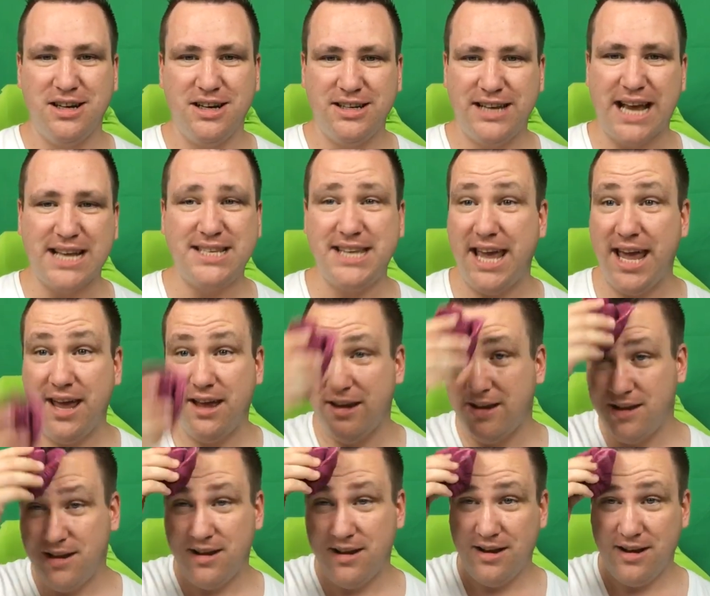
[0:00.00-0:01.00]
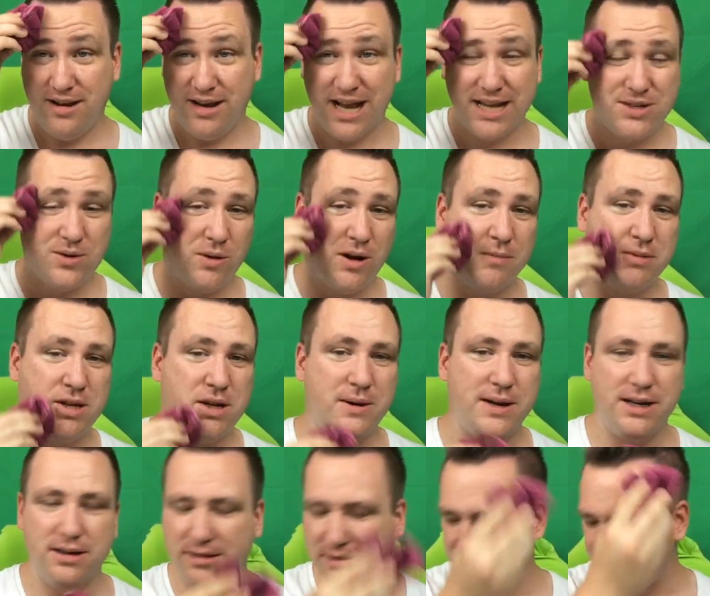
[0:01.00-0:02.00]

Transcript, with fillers: That's it. That's all I'm doing.